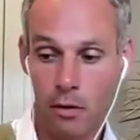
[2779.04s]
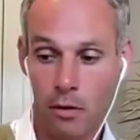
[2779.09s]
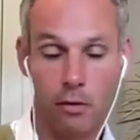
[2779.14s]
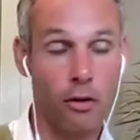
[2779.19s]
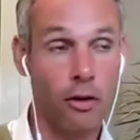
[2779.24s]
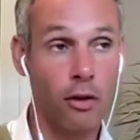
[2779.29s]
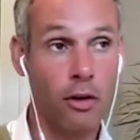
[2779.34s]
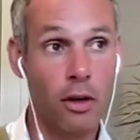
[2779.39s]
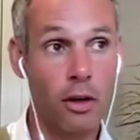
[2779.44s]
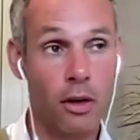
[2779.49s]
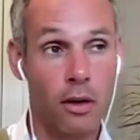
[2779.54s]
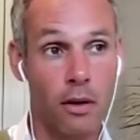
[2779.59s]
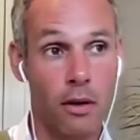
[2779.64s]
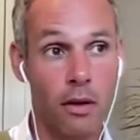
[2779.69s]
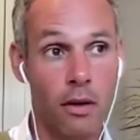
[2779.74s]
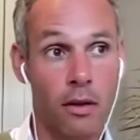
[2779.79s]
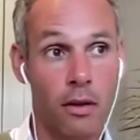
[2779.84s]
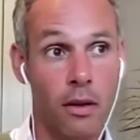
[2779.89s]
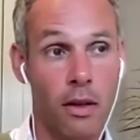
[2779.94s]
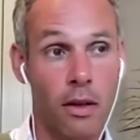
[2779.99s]
So
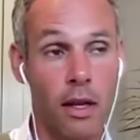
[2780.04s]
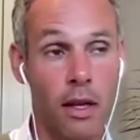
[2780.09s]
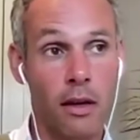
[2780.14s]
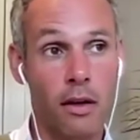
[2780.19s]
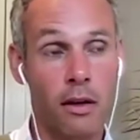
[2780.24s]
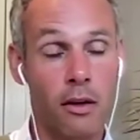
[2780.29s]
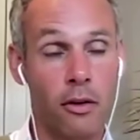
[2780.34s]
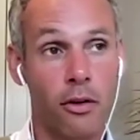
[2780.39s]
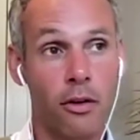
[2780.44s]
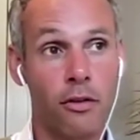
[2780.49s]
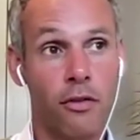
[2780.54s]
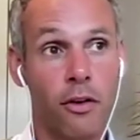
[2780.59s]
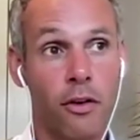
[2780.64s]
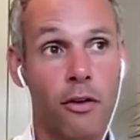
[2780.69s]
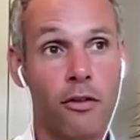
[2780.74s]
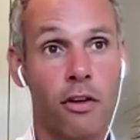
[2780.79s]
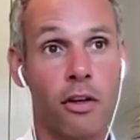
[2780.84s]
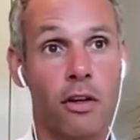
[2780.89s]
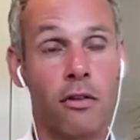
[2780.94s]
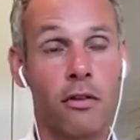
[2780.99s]
the current
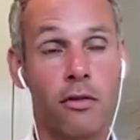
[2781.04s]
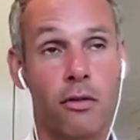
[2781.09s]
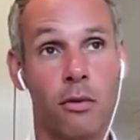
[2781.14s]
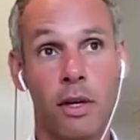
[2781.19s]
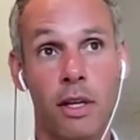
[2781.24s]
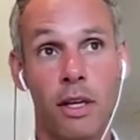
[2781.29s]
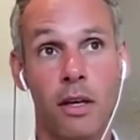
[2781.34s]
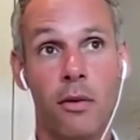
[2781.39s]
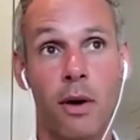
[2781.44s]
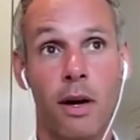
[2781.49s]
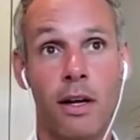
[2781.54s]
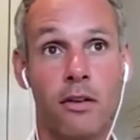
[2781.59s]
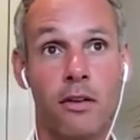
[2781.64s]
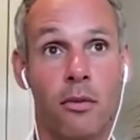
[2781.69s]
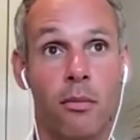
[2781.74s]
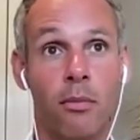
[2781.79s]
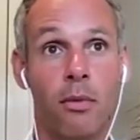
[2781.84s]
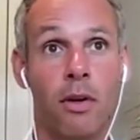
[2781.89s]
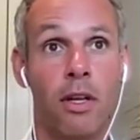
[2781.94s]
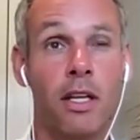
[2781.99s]
version is already quite
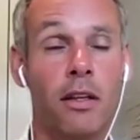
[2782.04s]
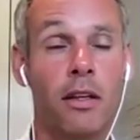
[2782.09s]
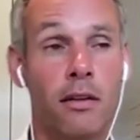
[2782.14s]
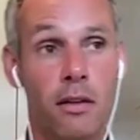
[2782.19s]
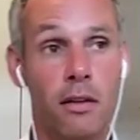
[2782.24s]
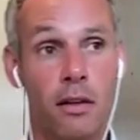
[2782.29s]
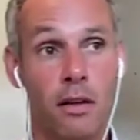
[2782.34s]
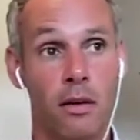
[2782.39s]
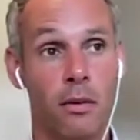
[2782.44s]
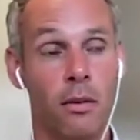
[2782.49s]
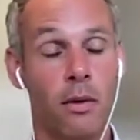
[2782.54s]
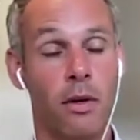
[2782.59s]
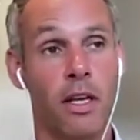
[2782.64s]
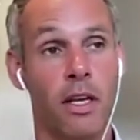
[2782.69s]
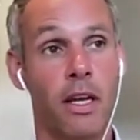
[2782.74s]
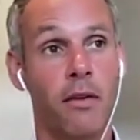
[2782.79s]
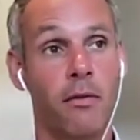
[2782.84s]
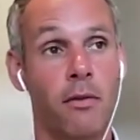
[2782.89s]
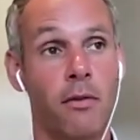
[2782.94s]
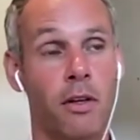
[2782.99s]
complete. We're
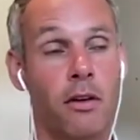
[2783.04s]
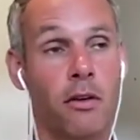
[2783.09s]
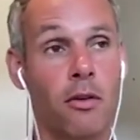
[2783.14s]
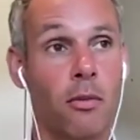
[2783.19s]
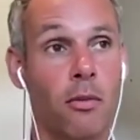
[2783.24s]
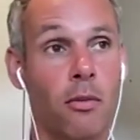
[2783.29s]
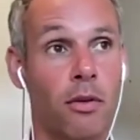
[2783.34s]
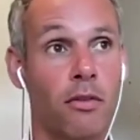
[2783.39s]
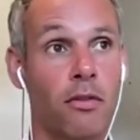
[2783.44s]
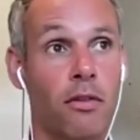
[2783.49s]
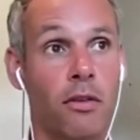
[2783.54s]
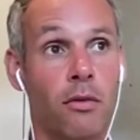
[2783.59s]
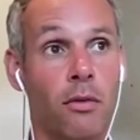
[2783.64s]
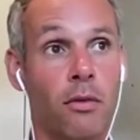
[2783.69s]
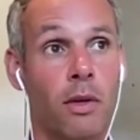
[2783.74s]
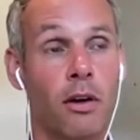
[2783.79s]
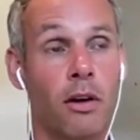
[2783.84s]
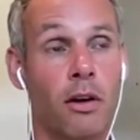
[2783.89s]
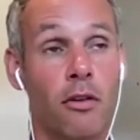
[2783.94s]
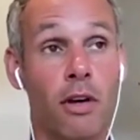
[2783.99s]
gathering the comments as
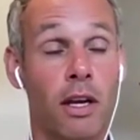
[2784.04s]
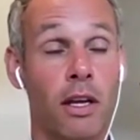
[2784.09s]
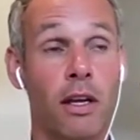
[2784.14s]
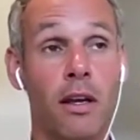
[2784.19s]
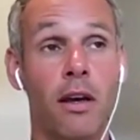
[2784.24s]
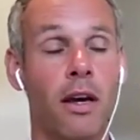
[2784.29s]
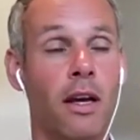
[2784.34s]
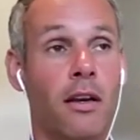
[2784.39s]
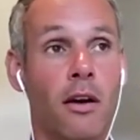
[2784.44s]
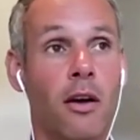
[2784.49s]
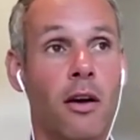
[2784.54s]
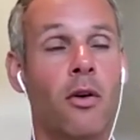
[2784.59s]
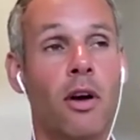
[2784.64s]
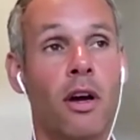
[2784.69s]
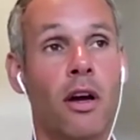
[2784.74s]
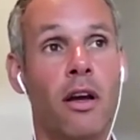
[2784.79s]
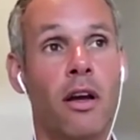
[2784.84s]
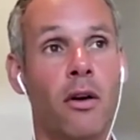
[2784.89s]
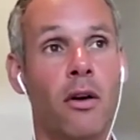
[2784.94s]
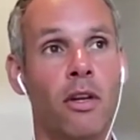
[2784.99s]
we go. I know
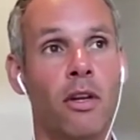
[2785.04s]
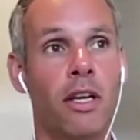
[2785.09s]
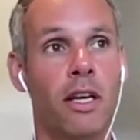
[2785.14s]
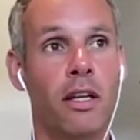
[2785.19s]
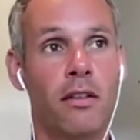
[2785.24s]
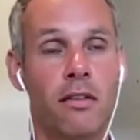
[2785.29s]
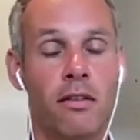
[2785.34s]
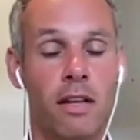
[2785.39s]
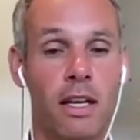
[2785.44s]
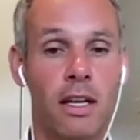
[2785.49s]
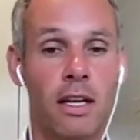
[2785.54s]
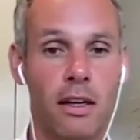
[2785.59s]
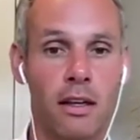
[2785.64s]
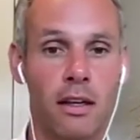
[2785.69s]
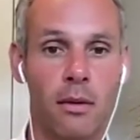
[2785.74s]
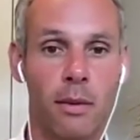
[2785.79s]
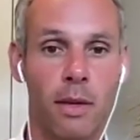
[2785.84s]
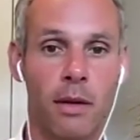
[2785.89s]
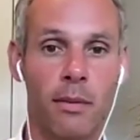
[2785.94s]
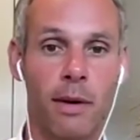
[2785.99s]
I only can say a
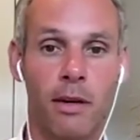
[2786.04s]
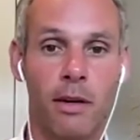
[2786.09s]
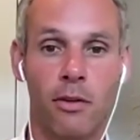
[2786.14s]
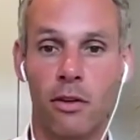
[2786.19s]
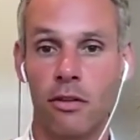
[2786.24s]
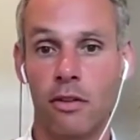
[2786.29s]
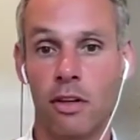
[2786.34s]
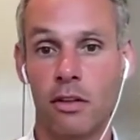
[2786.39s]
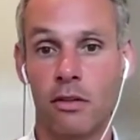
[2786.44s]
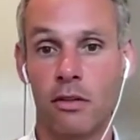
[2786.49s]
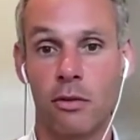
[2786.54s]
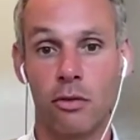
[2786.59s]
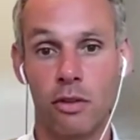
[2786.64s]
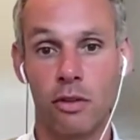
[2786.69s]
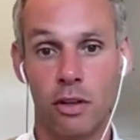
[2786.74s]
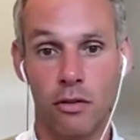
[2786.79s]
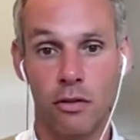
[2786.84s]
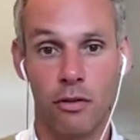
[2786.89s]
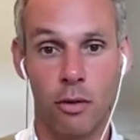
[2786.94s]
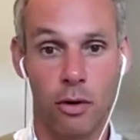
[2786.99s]
little bit about the
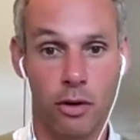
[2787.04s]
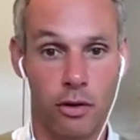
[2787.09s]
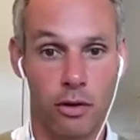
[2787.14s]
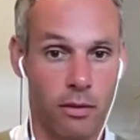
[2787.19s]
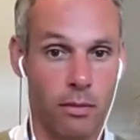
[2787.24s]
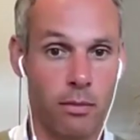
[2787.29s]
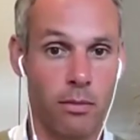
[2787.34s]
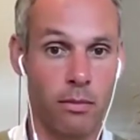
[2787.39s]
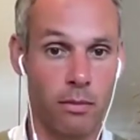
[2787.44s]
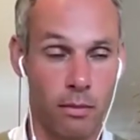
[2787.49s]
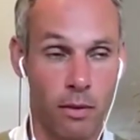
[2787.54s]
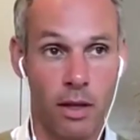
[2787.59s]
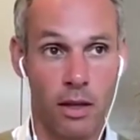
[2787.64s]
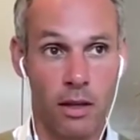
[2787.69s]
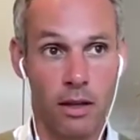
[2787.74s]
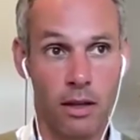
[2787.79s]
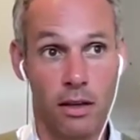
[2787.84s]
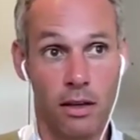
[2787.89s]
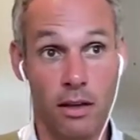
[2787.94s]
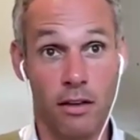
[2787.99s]
62304 as I'm
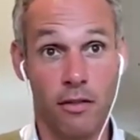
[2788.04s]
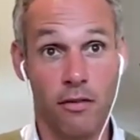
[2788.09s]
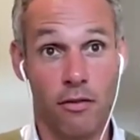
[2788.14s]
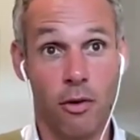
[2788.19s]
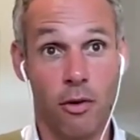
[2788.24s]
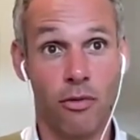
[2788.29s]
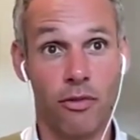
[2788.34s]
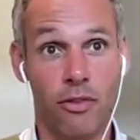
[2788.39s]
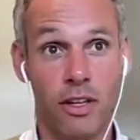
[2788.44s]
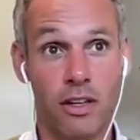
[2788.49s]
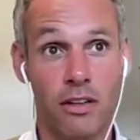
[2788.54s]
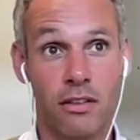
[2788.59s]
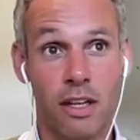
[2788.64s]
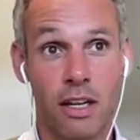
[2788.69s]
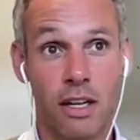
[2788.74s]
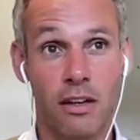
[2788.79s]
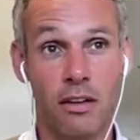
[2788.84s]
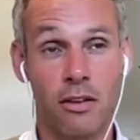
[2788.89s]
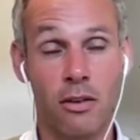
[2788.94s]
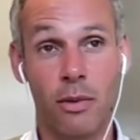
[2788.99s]
involved in the
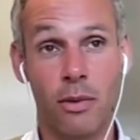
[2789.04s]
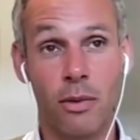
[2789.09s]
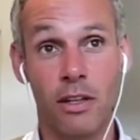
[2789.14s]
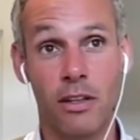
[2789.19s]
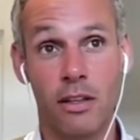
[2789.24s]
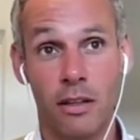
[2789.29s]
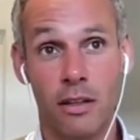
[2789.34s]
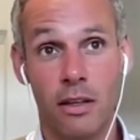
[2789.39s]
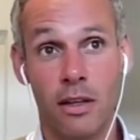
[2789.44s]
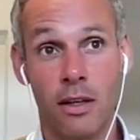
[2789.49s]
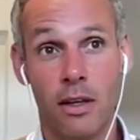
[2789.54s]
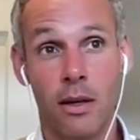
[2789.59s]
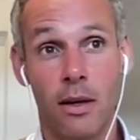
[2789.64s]
standard committee.